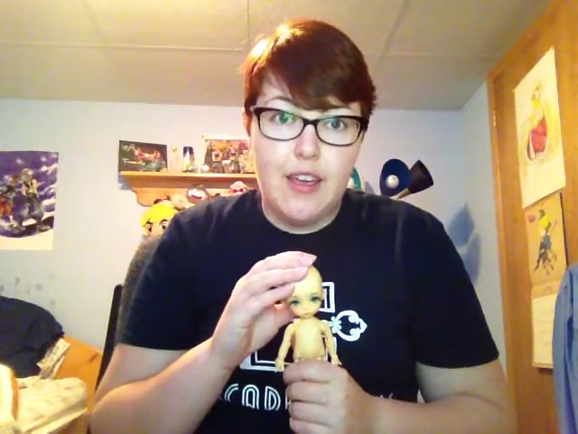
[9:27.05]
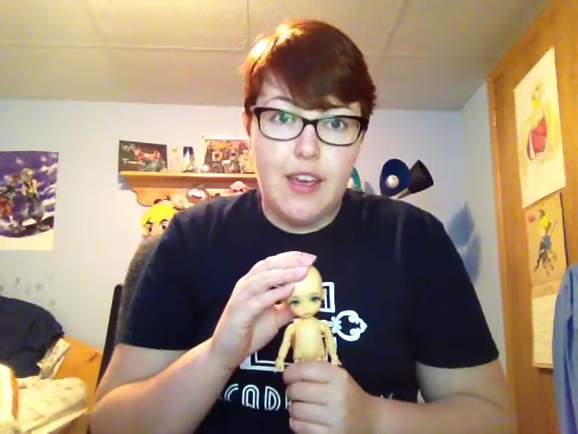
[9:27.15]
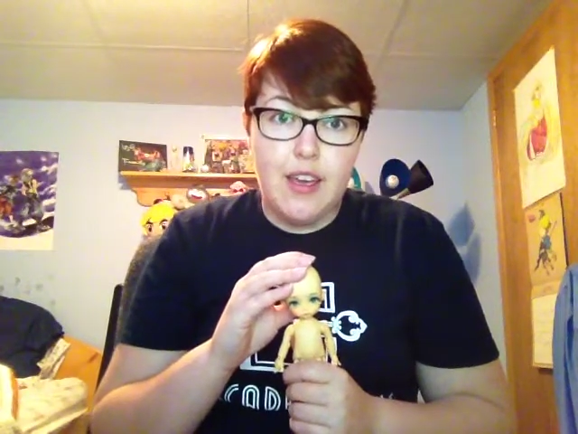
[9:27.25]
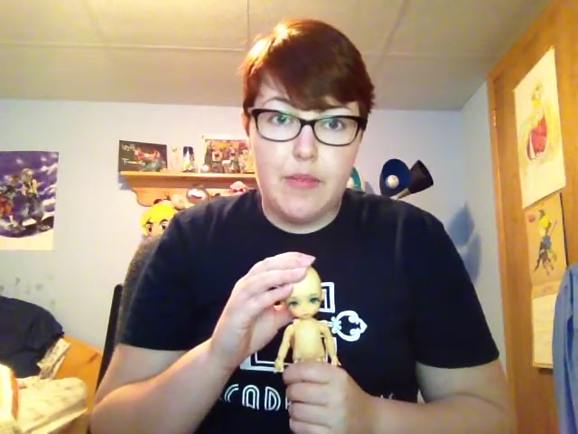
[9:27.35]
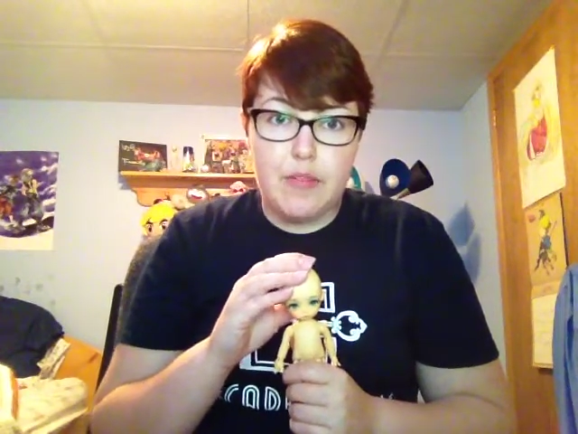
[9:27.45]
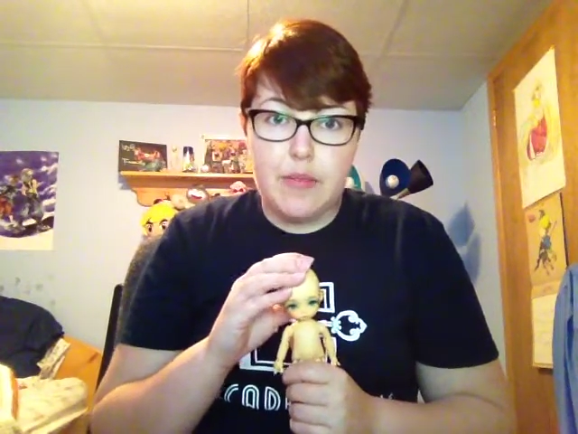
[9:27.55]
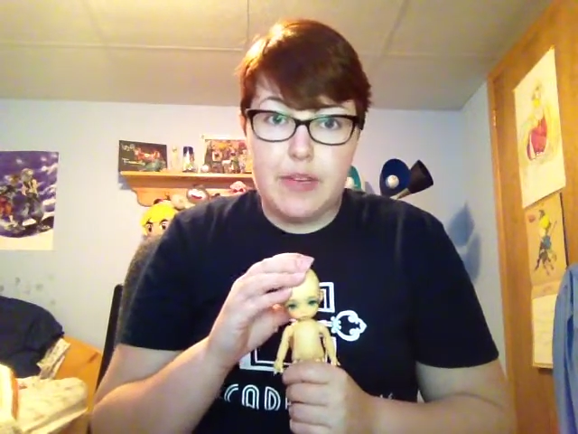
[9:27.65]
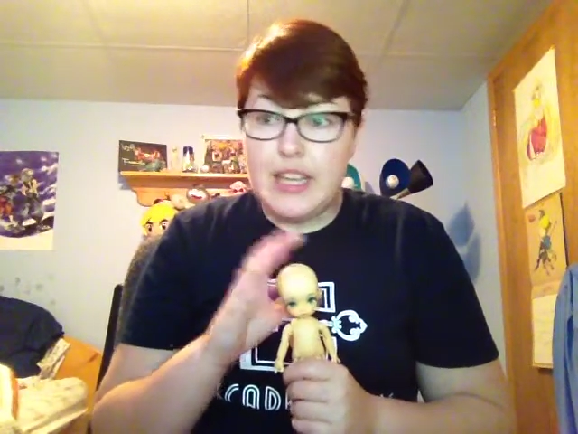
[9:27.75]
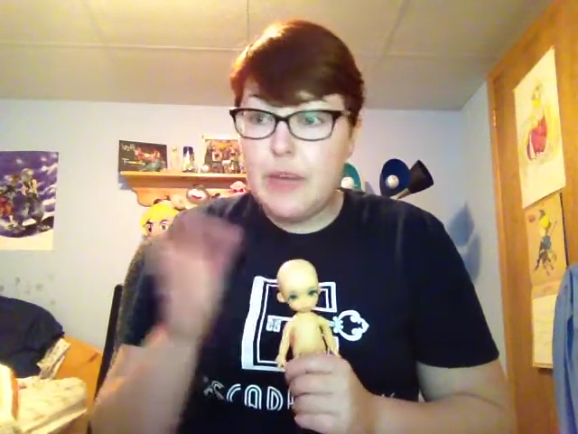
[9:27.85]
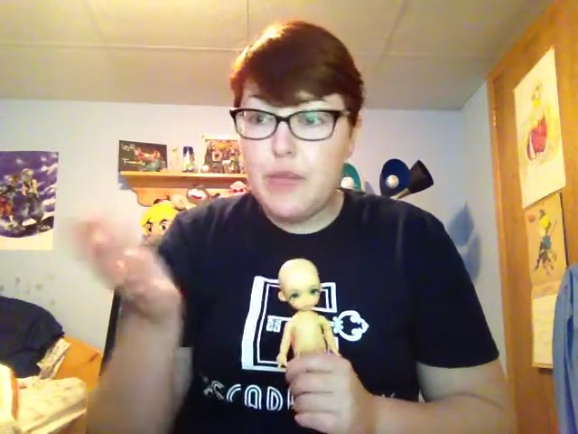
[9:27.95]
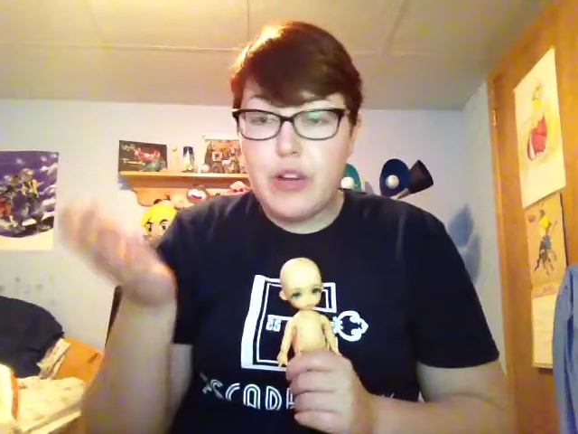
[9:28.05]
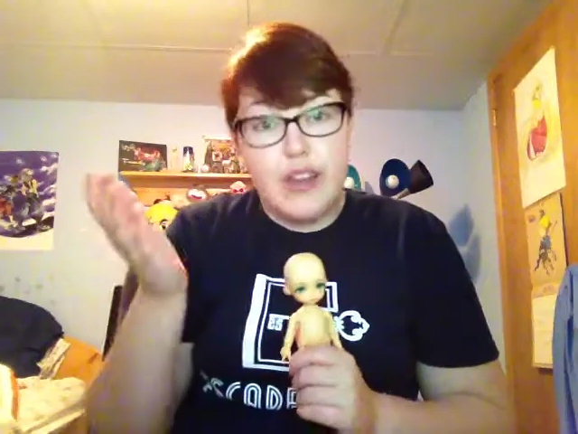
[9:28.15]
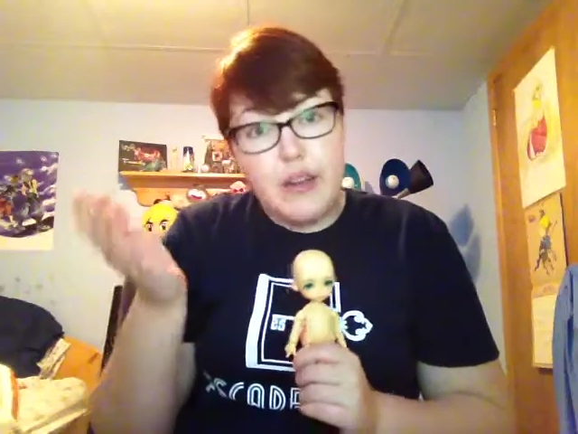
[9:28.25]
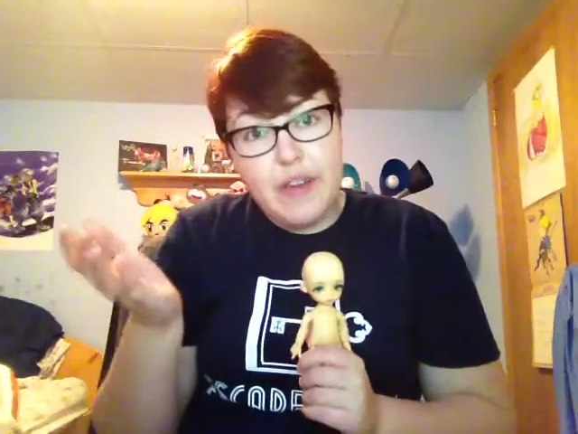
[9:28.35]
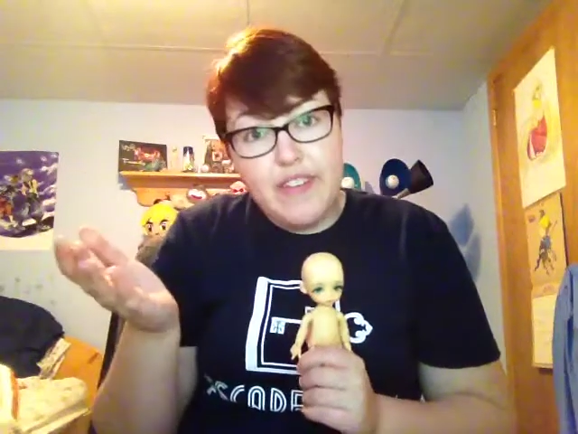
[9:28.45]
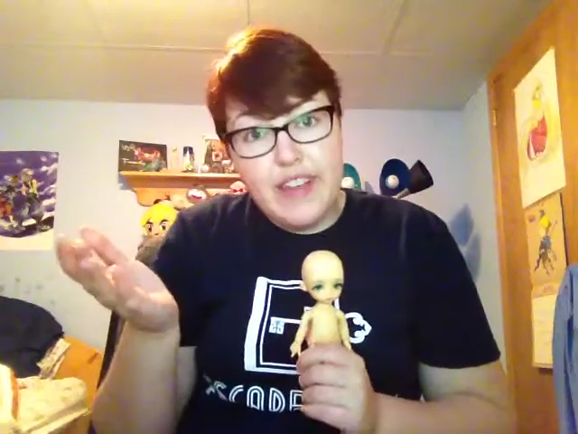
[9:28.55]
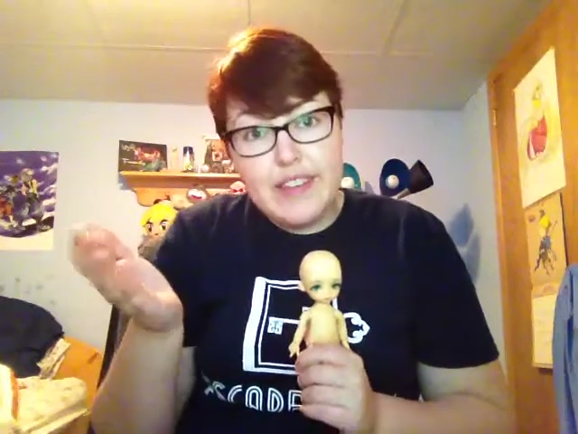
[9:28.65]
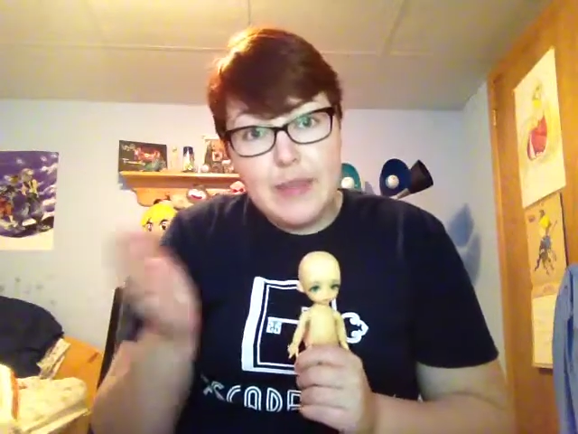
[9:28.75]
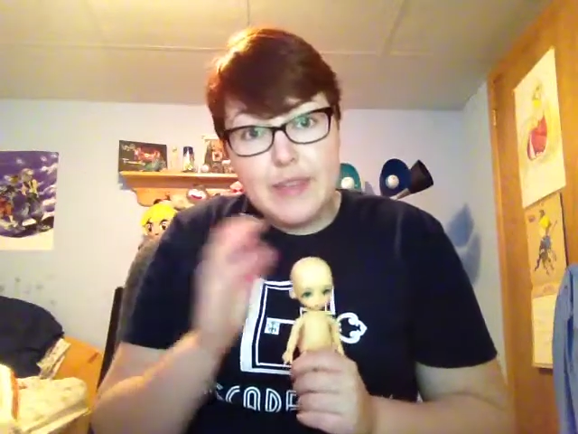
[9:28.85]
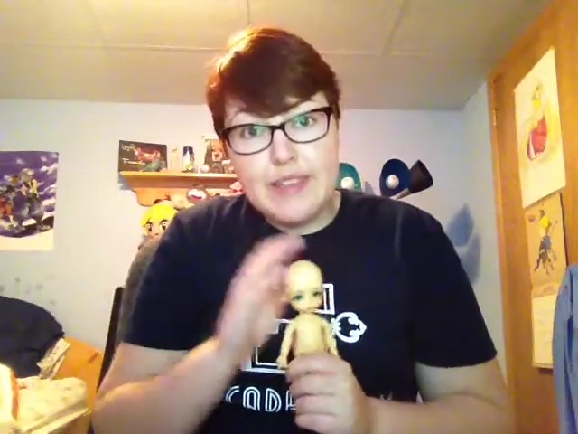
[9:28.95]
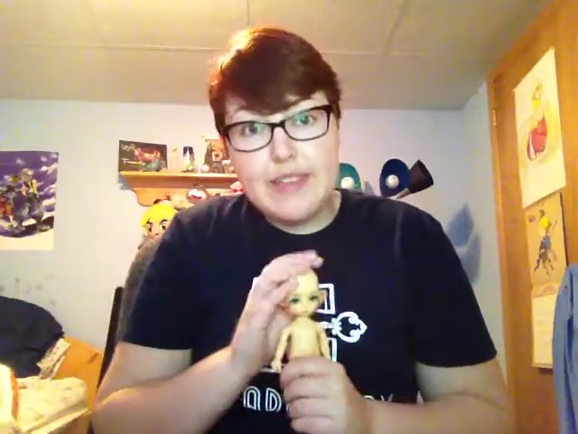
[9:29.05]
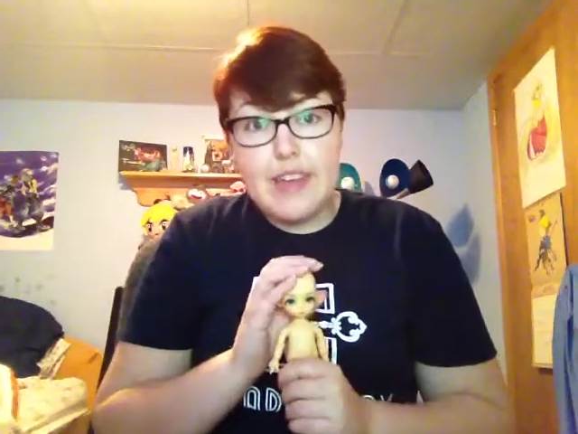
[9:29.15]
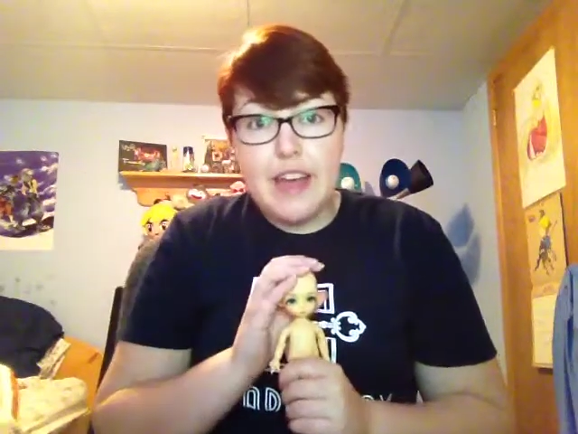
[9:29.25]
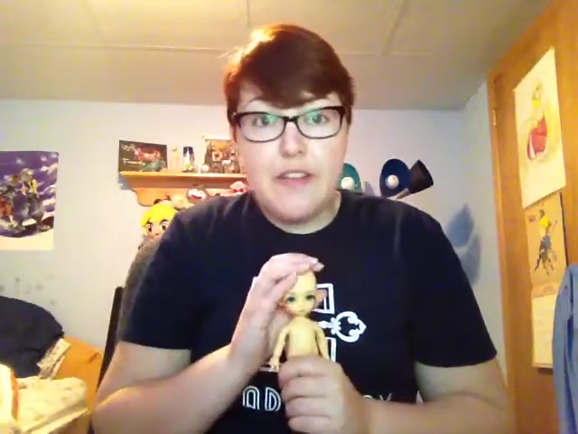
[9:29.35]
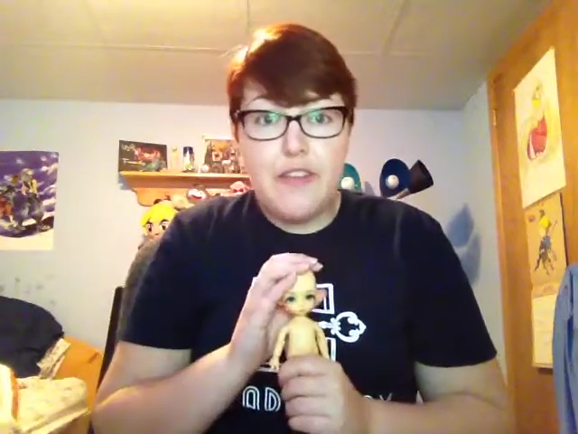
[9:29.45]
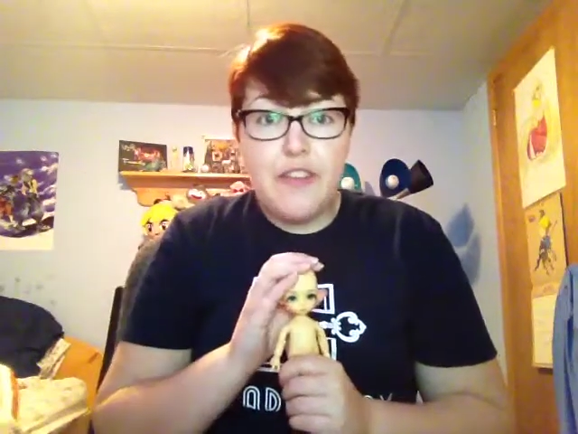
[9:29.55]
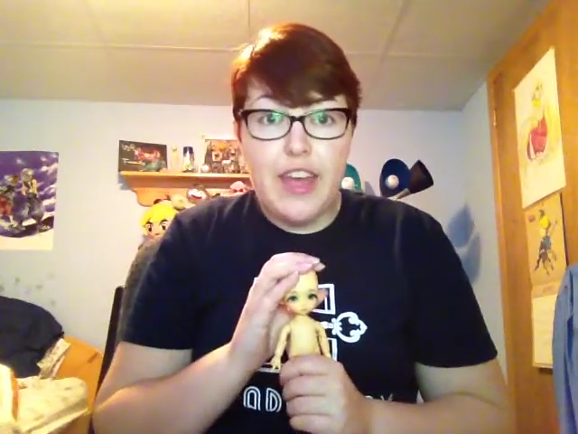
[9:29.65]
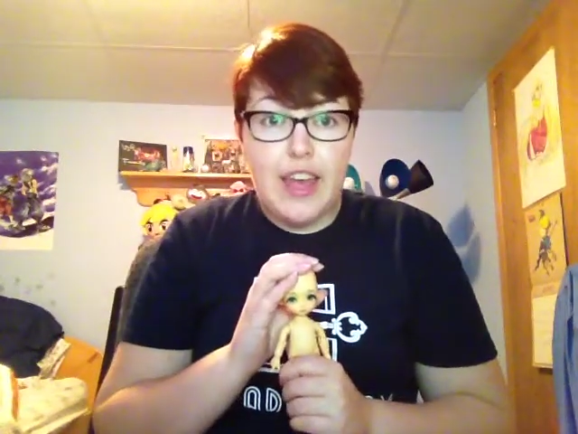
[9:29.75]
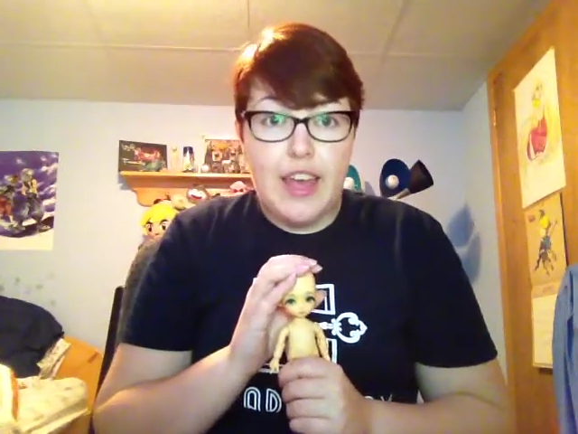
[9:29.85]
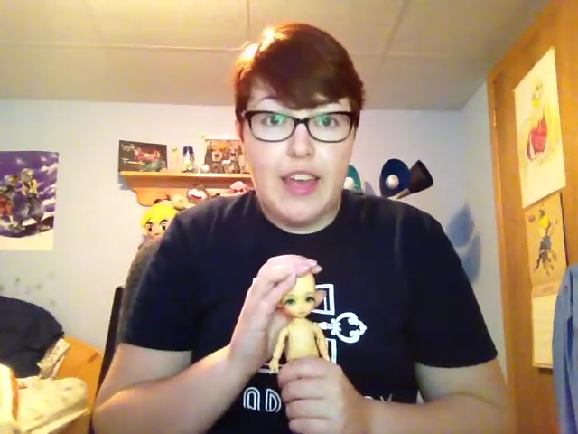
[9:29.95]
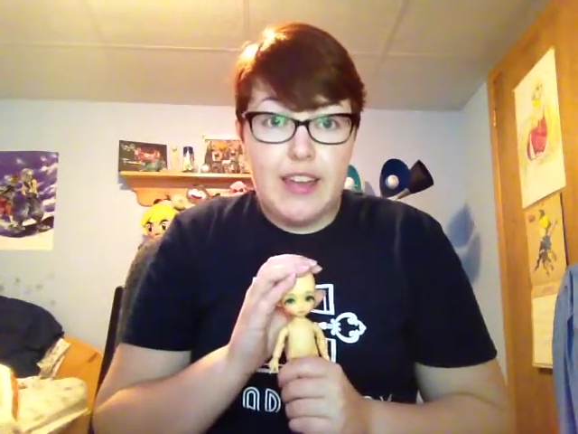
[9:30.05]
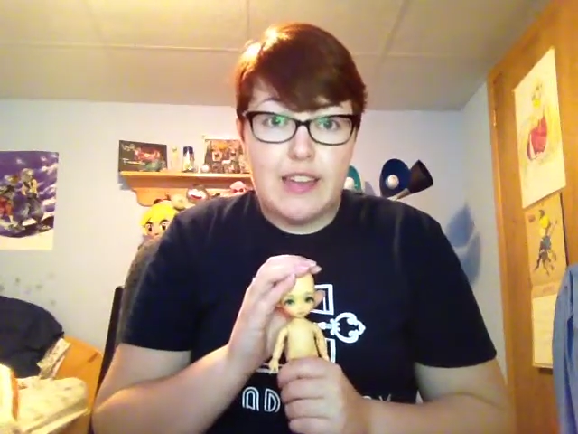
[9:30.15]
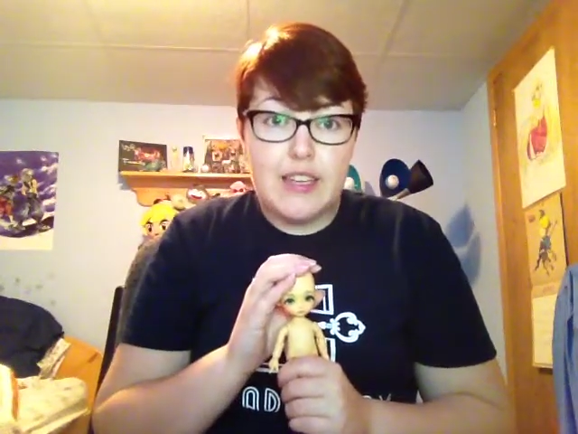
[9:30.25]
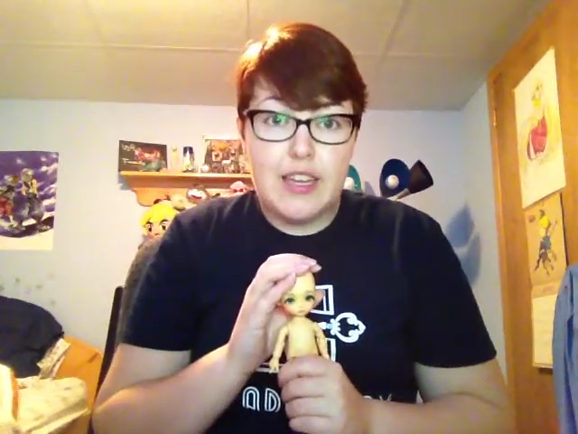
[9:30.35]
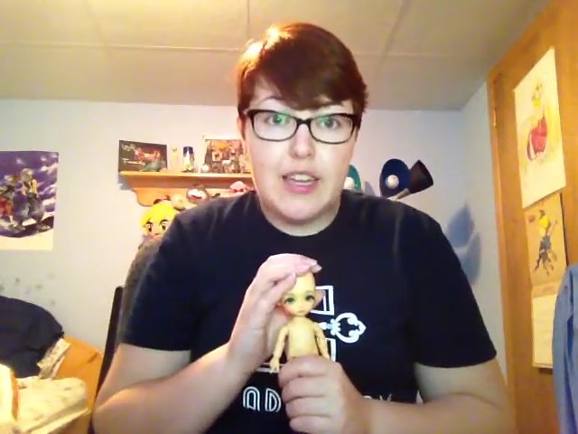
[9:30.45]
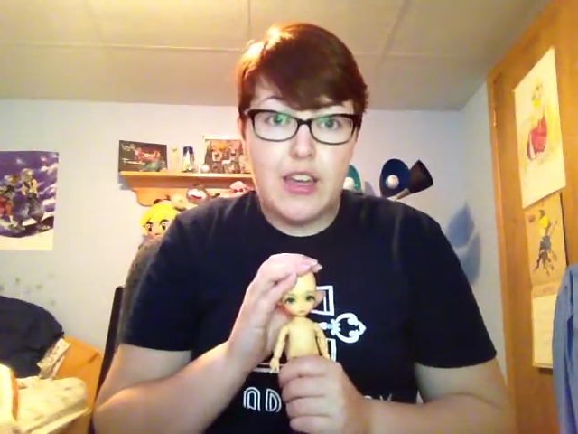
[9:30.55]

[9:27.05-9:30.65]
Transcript: Uh, so I'm going to keep working on my face-ups and stuff, and